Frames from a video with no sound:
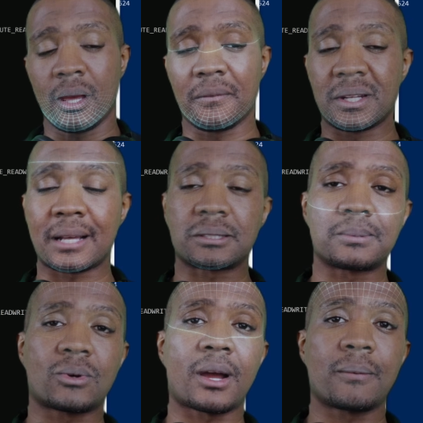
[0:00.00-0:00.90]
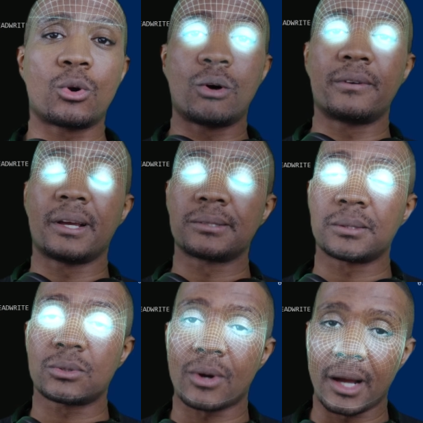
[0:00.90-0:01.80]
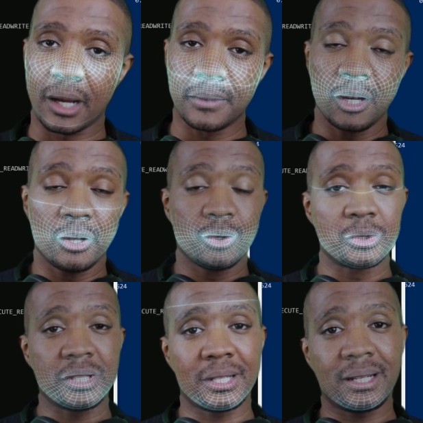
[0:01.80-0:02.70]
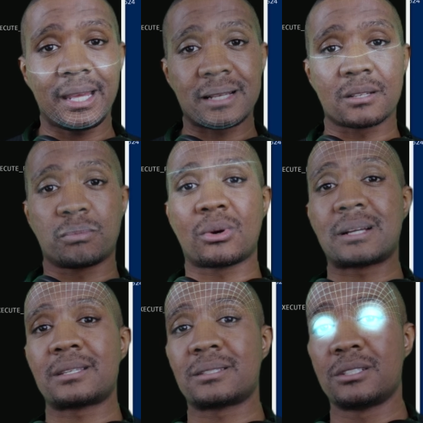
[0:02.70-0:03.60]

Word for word: If you're not subscribed, go over there and subscribe. You'll see that he has a process